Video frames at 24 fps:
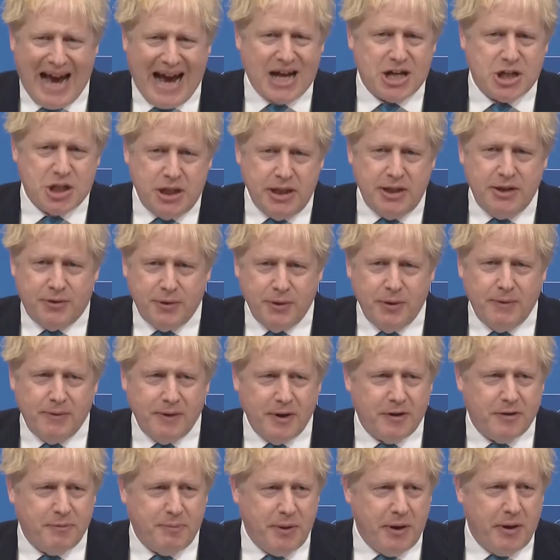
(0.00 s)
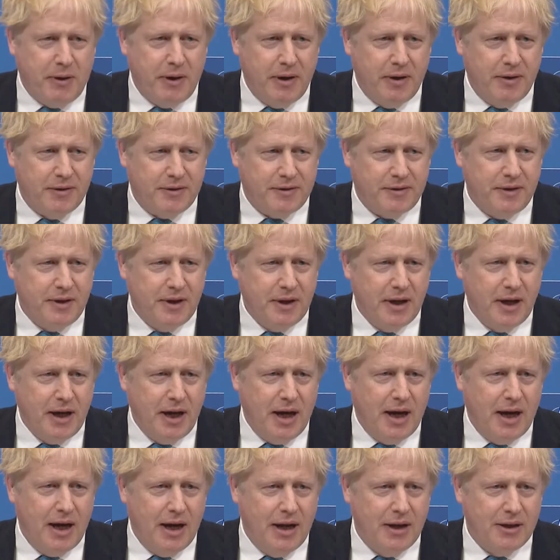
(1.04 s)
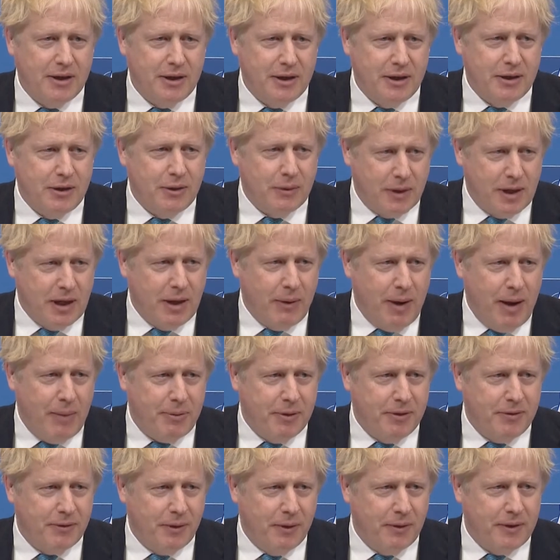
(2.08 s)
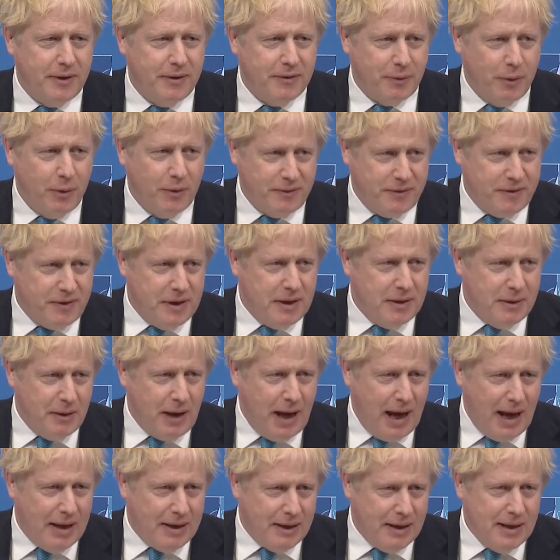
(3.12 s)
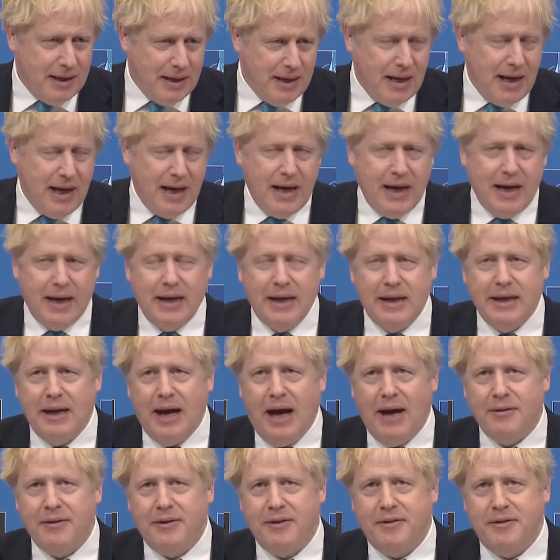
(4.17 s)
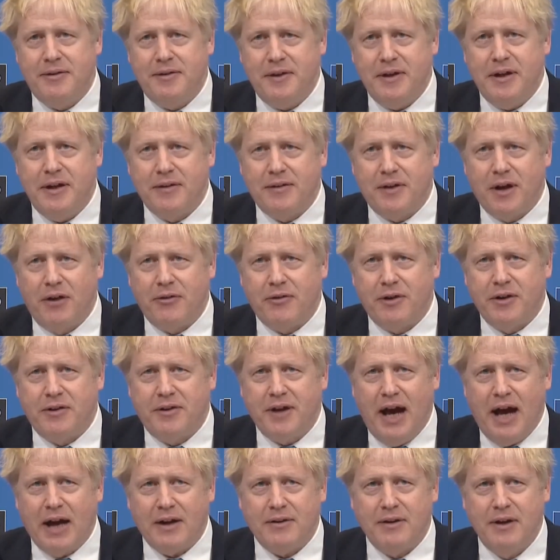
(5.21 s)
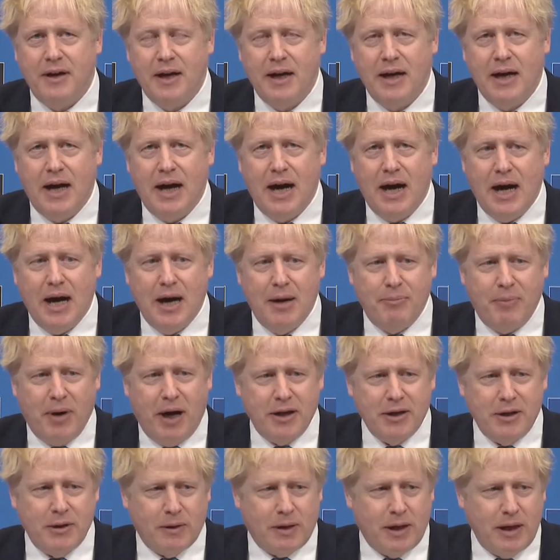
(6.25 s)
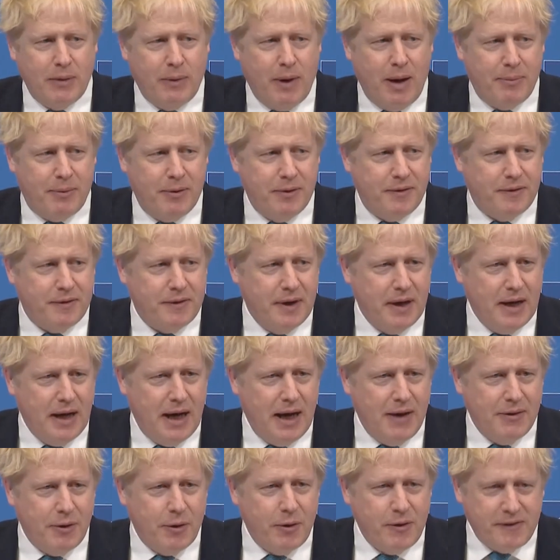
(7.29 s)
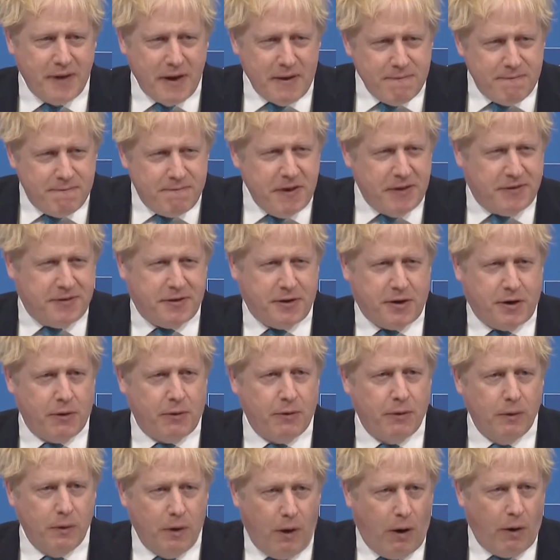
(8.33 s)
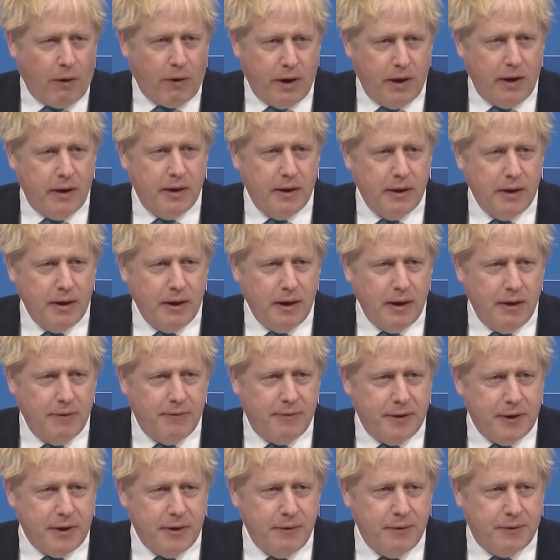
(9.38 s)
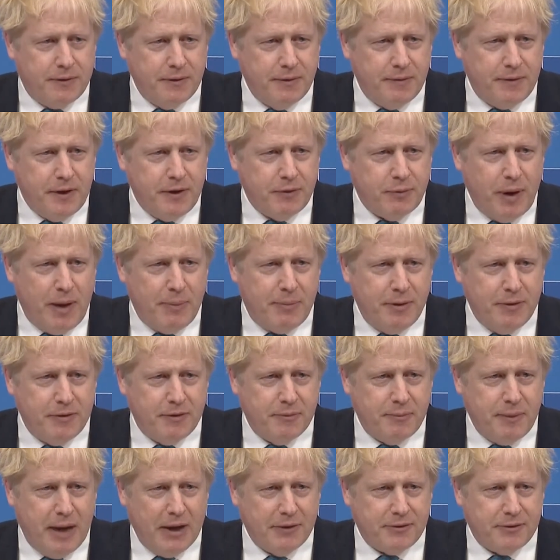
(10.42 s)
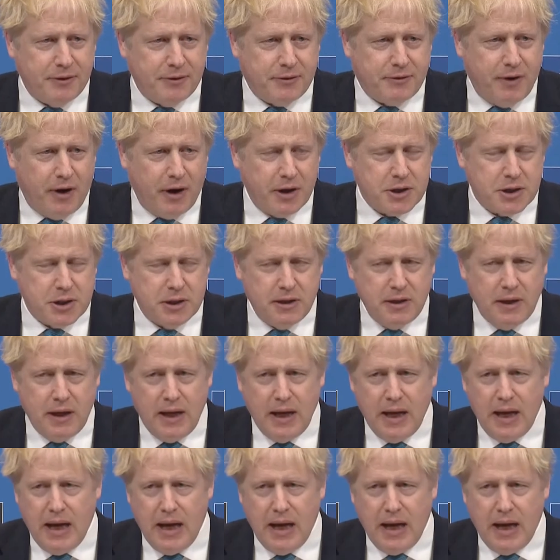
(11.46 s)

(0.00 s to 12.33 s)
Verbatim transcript: actually to have experienced uh, nuclear weapons on his, or see, had, uh, has seen his country attacked uh, by nuclear weapons. There is a visceral horror of the use of these weapons of mass destruction.